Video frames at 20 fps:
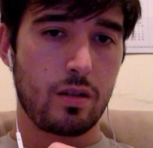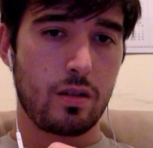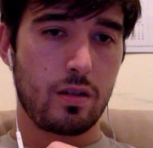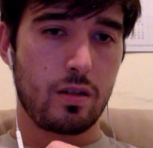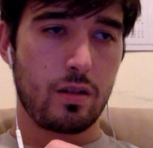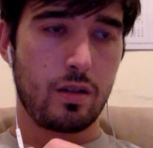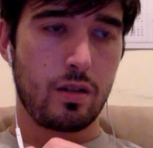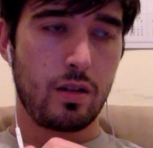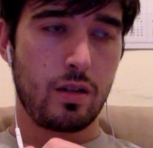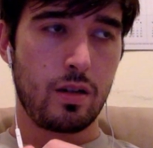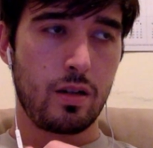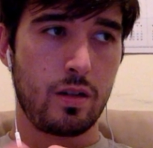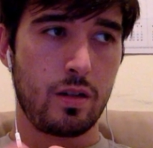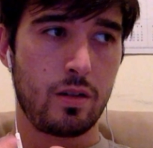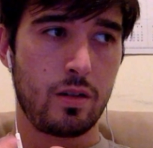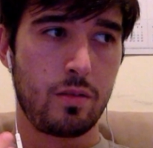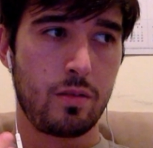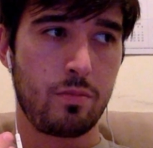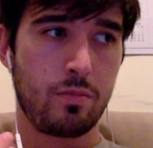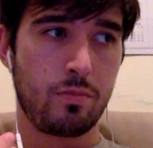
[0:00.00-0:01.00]

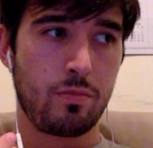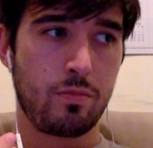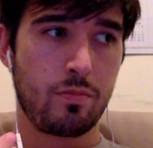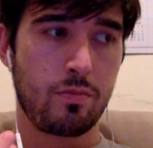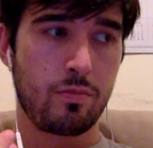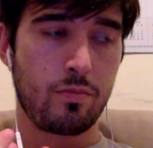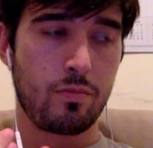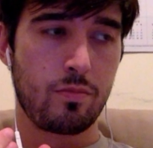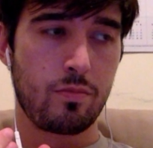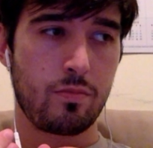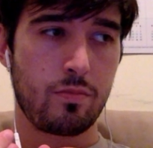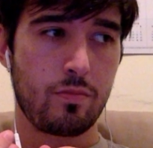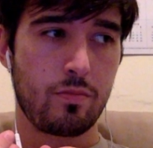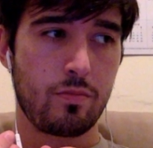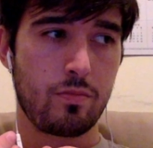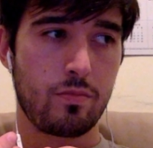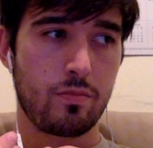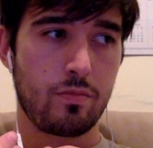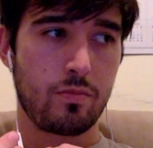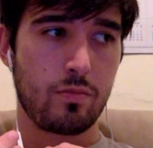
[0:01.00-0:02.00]
Well,
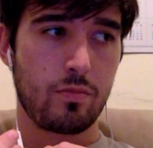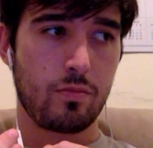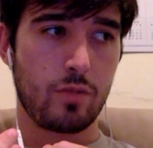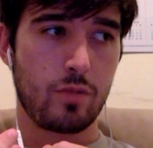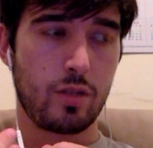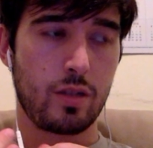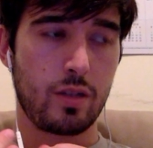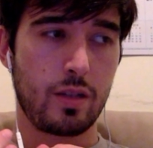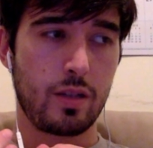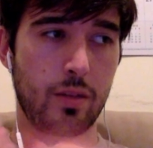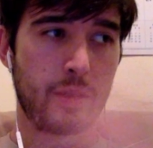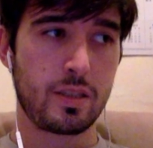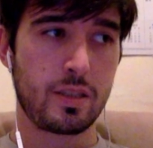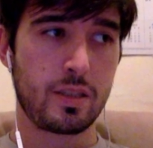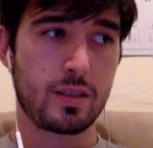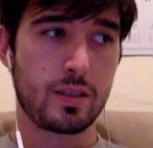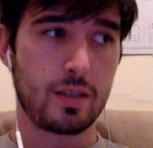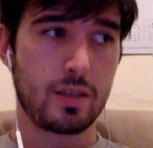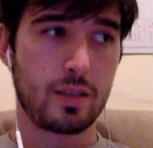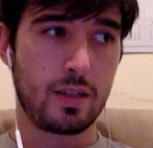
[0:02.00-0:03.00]
that means
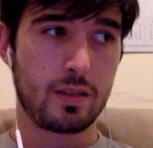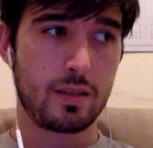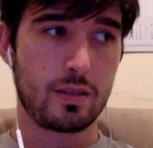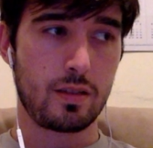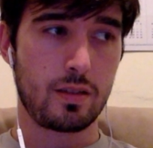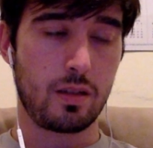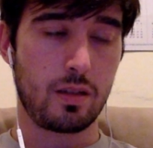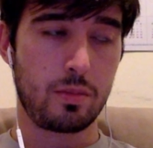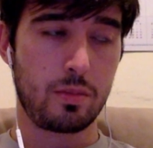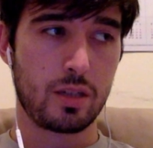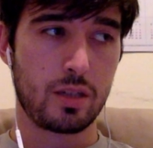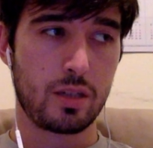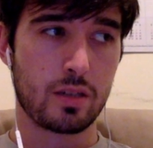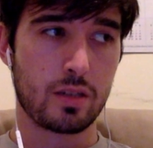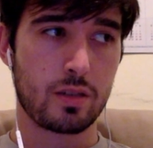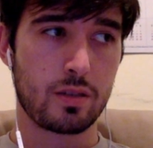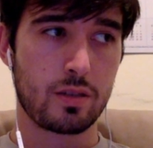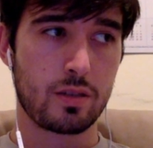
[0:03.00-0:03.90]
it's a nested object.